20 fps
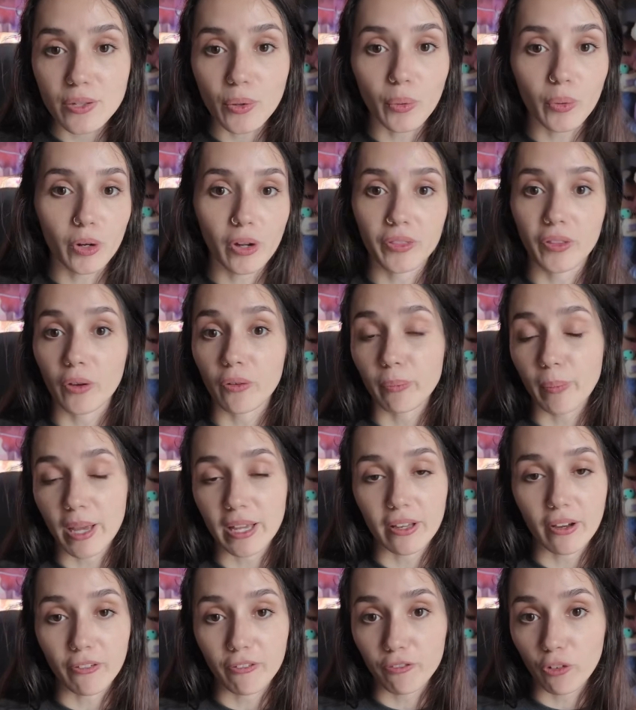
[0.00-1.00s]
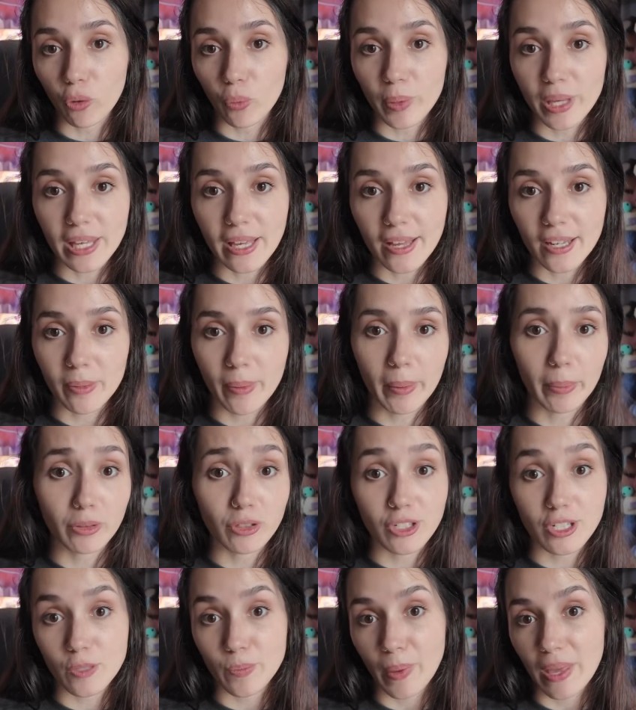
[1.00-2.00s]
or on like a full weekend, I'm able to
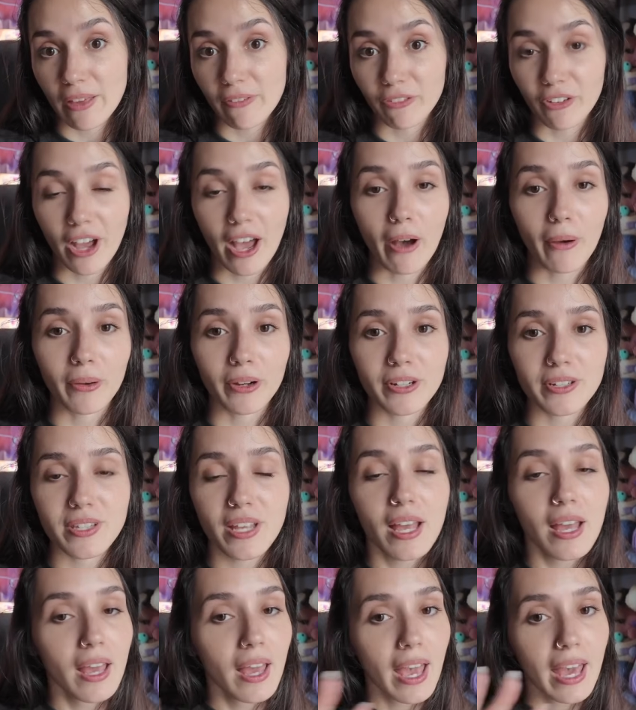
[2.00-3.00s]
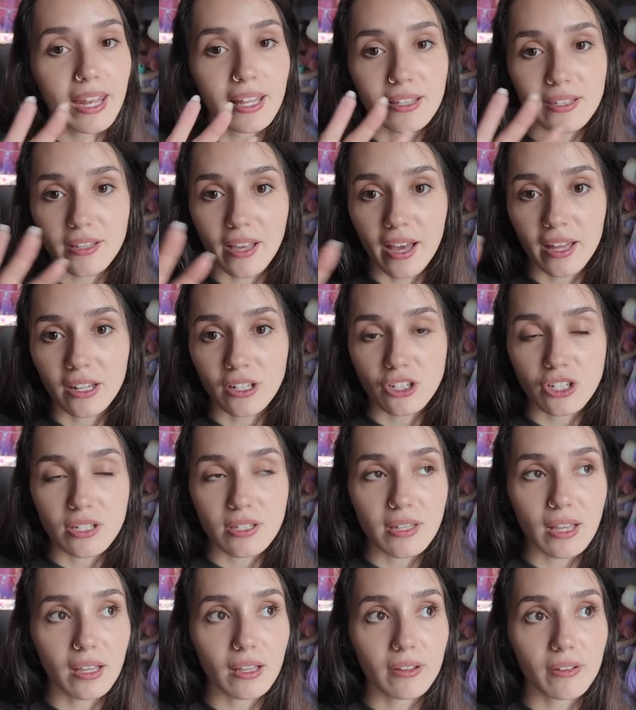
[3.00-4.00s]
just paint for hours. And it's kind of just
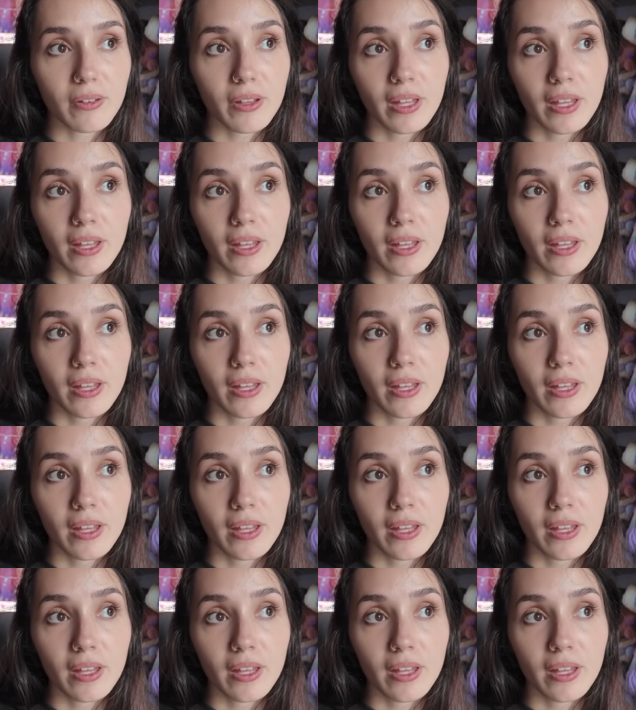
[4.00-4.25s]
like,